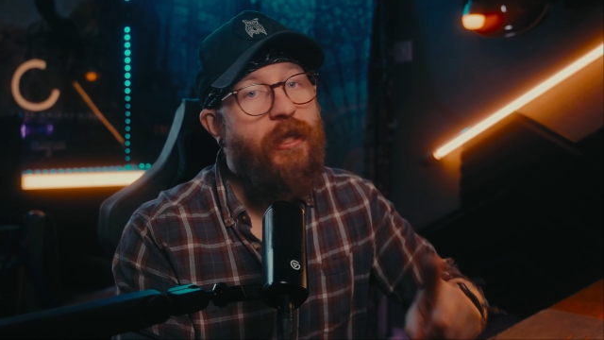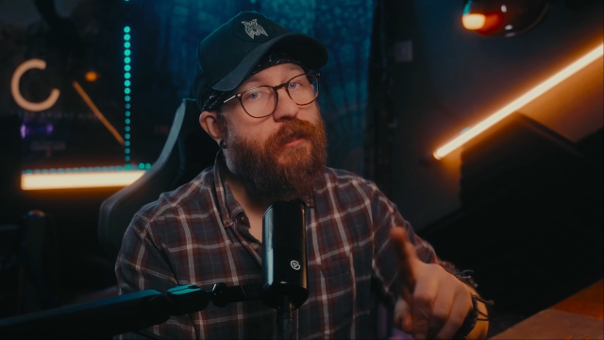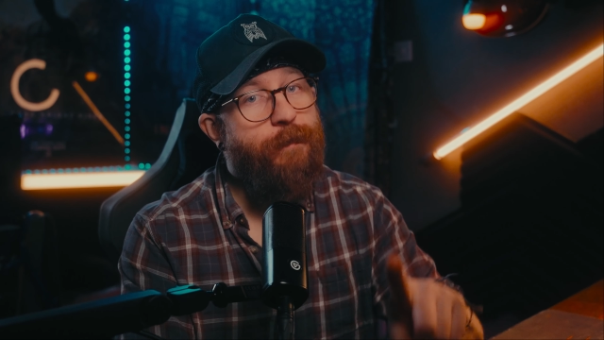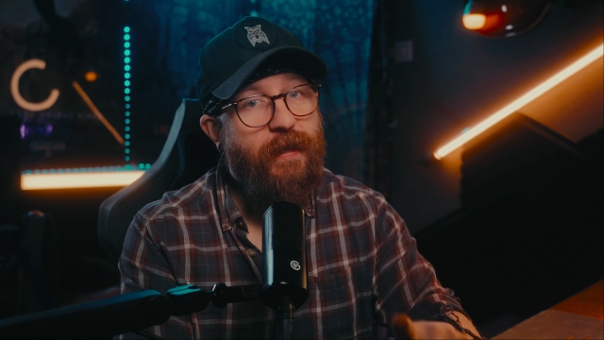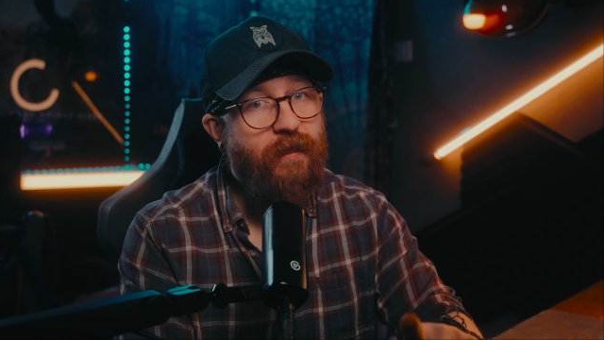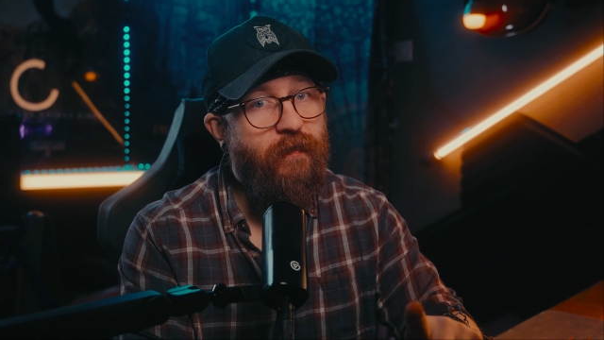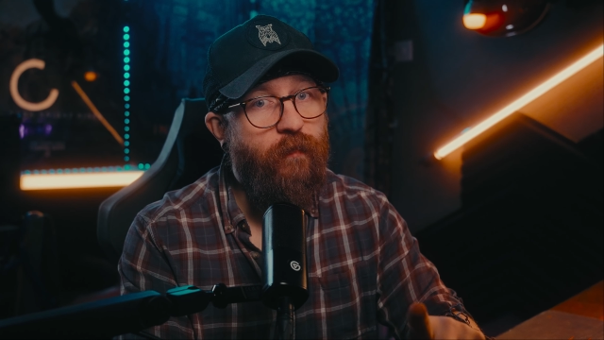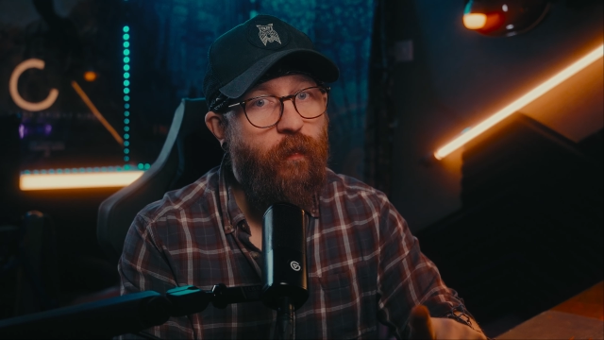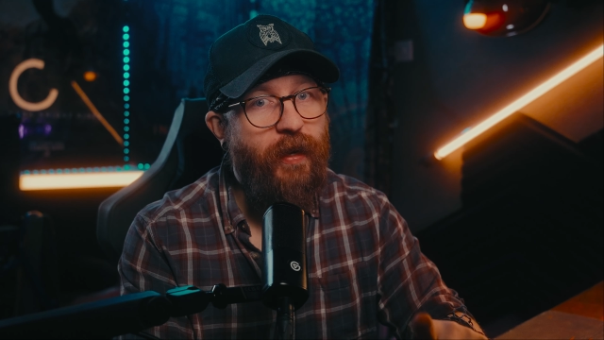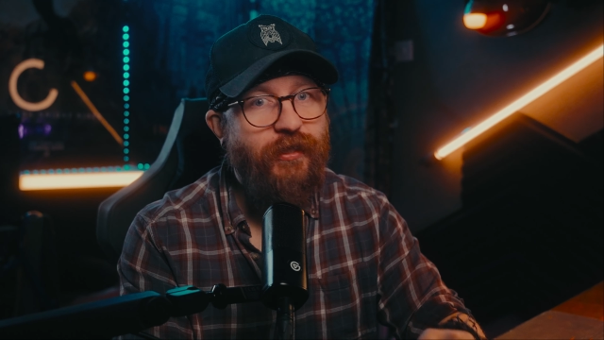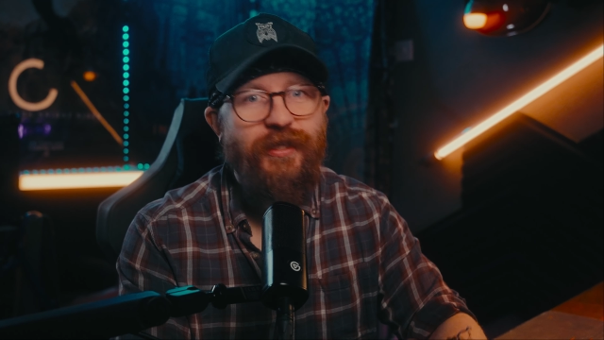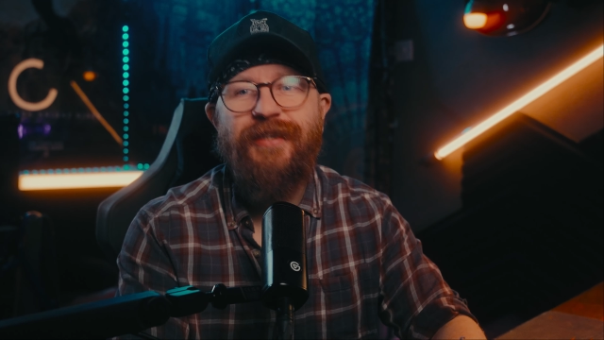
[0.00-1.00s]
Speaking of
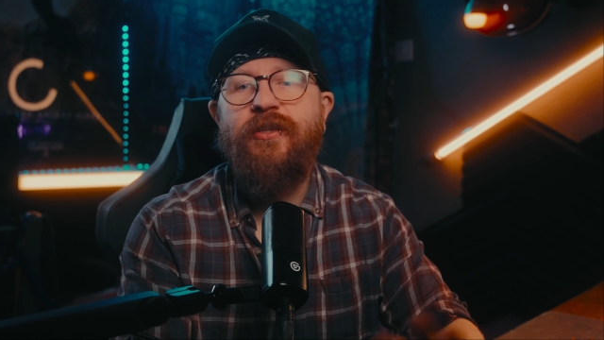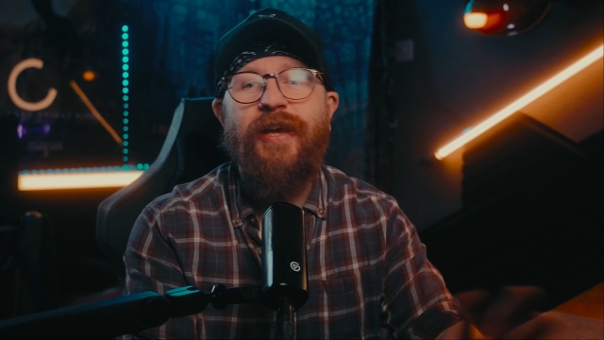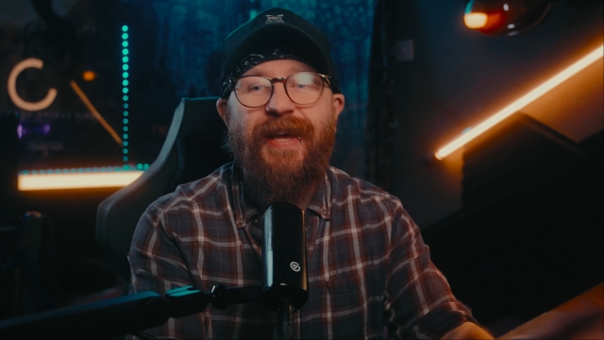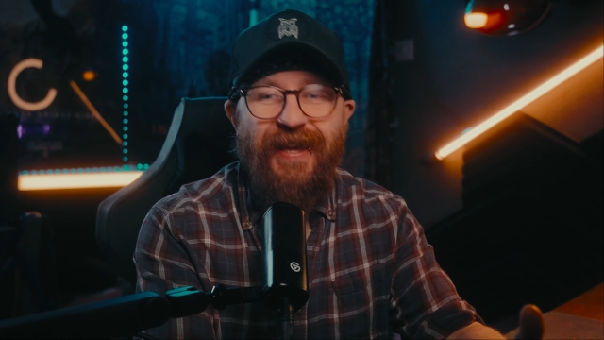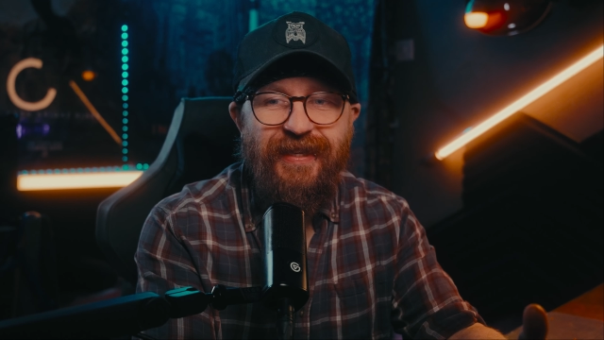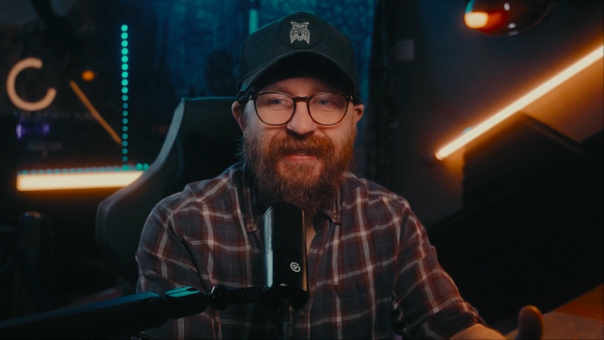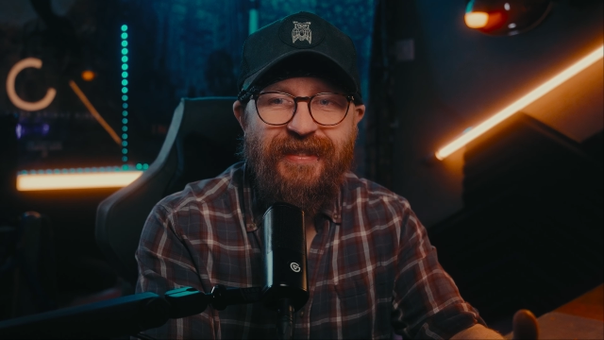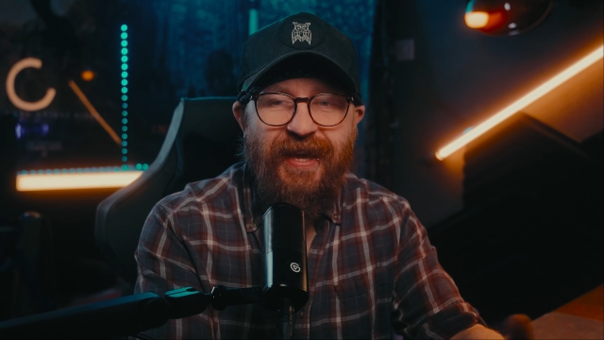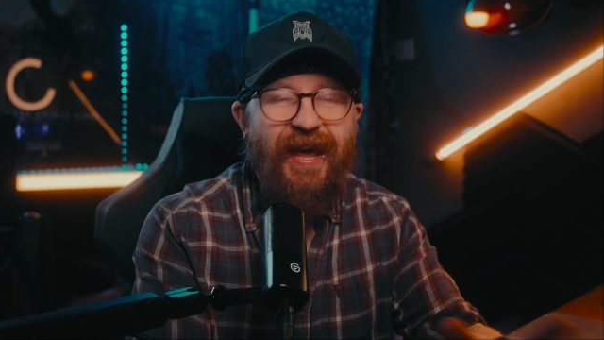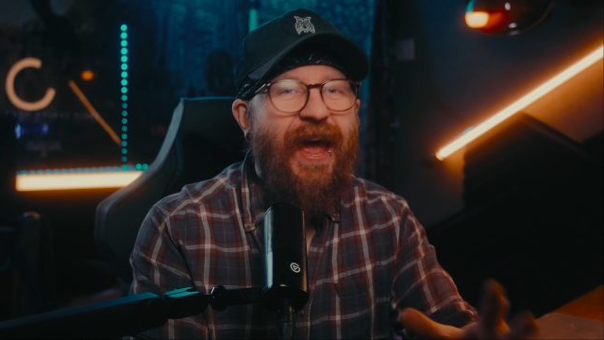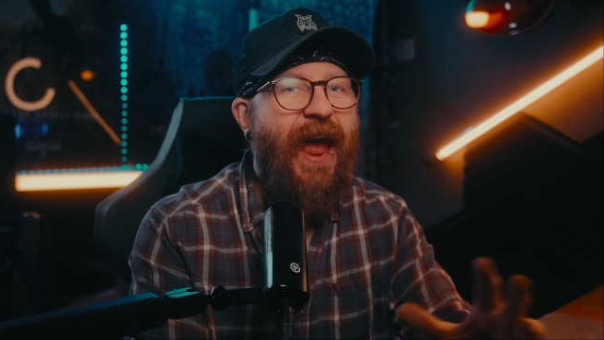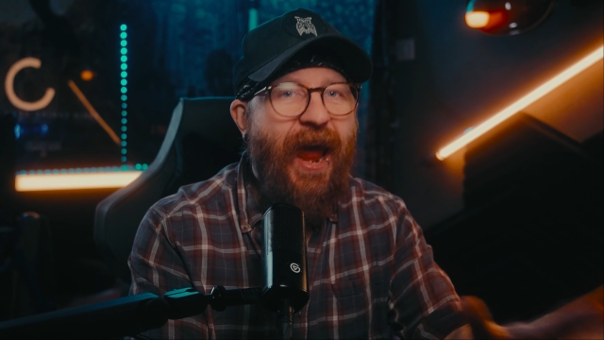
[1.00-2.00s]
which, if there is
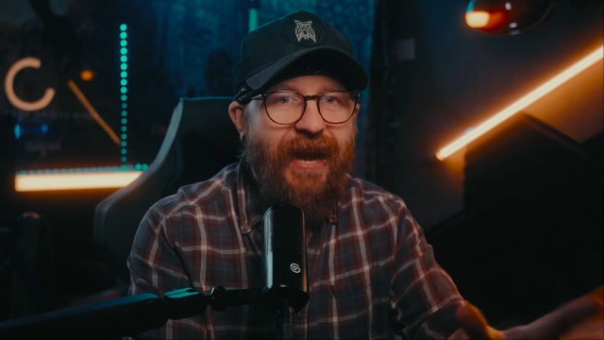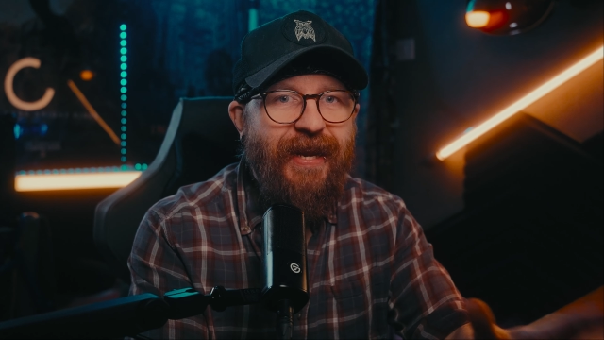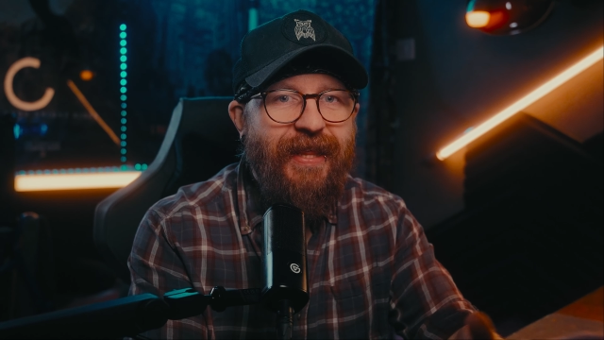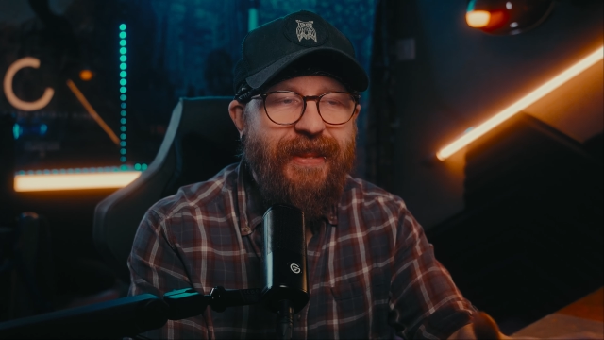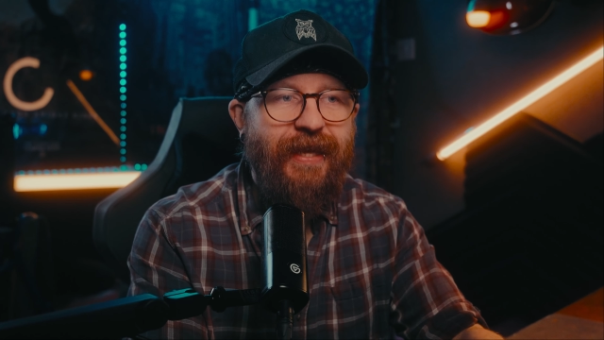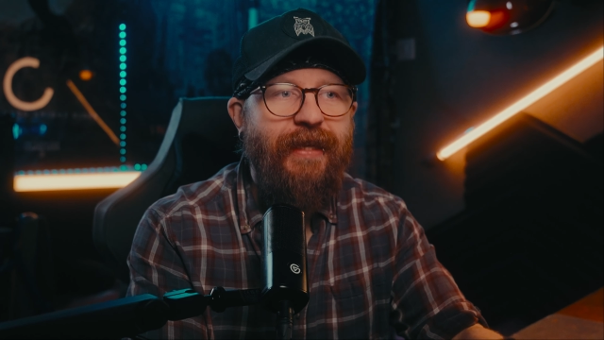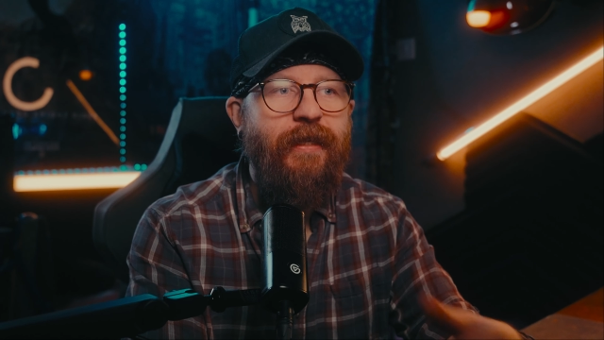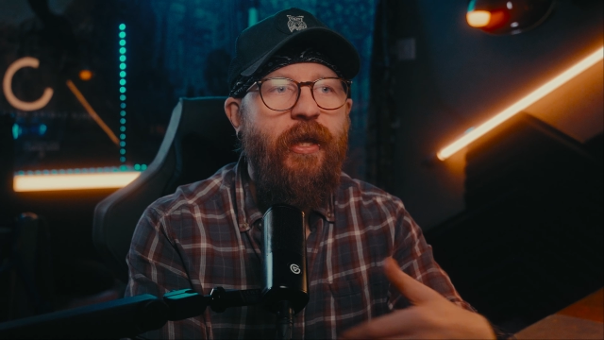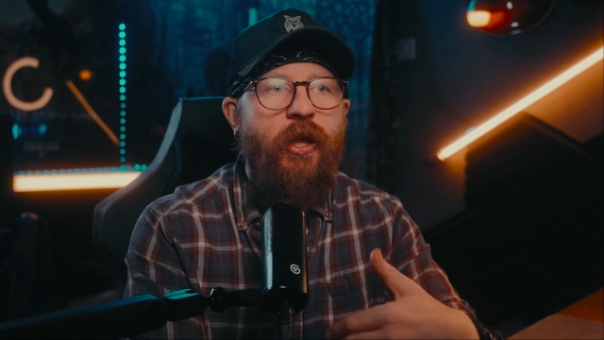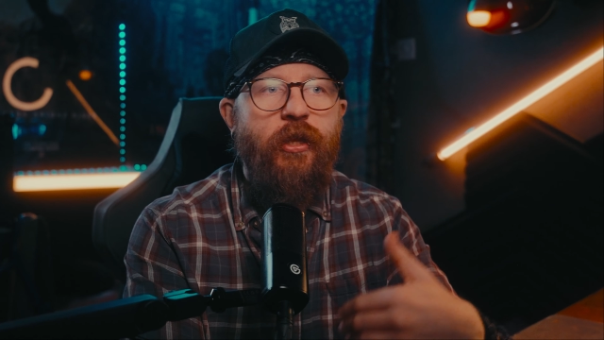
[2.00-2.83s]
anything